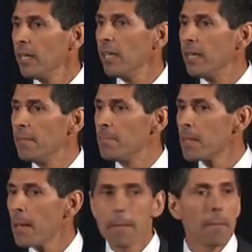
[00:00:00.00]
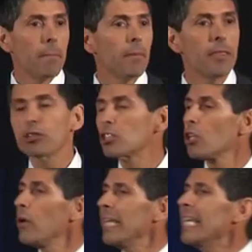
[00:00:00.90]
in, they're
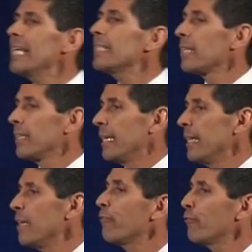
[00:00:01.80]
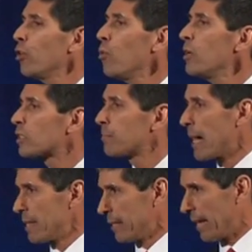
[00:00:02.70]
so easily influenced
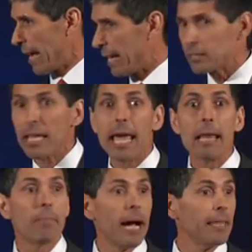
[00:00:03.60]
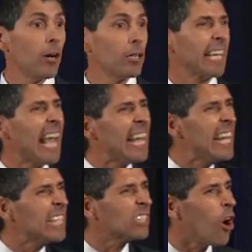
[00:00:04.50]
by the gangs and by the hard thing. And
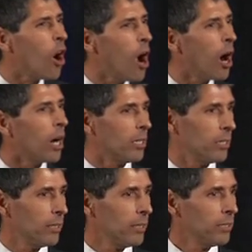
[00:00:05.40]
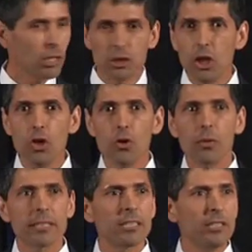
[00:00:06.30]
it is hard to do
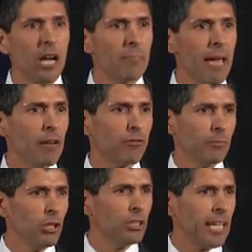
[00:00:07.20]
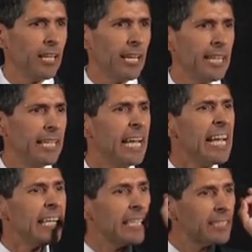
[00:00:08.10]
what this young man from UCLA did,
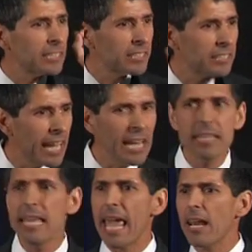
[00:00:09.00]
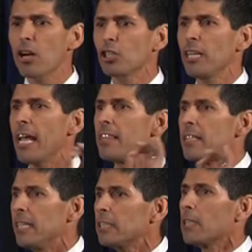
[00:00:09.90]
to sustain the energy and the
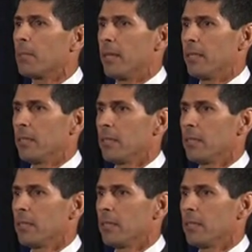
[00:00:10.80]
discipline